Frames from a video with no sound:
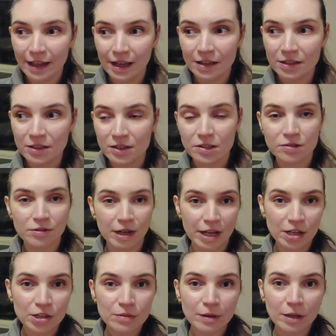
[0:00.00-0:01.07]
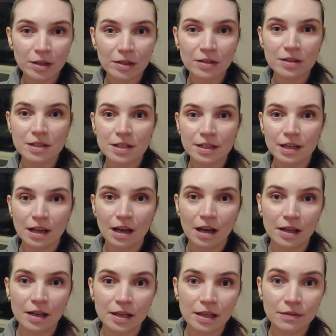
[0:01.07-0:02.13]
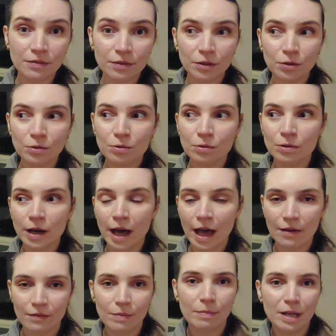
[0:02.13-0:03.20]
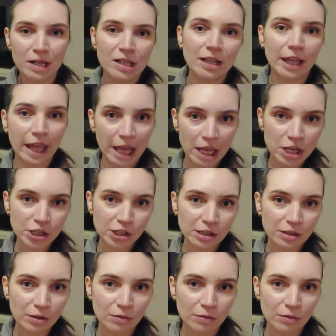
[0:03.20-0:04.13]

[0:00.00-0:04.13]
it is strange because if you have a better location,